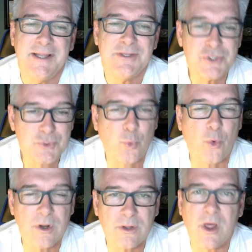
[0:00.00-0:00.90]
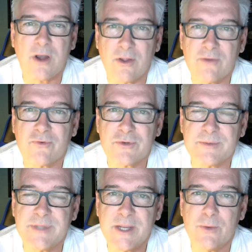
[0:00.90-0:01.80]
Just weren't a lot of law
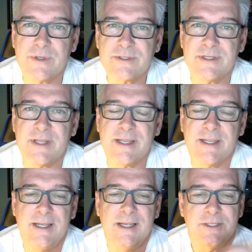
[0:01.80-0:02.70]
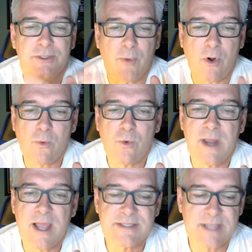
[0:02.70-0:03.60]
enforcement takeaways today. Tomorrow we're in
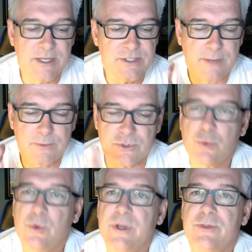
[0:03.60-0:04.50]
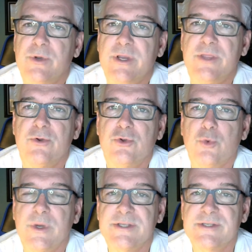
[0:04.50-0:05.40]
Isaiah chapters 23 through
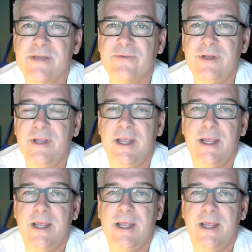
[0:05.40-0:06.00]
27.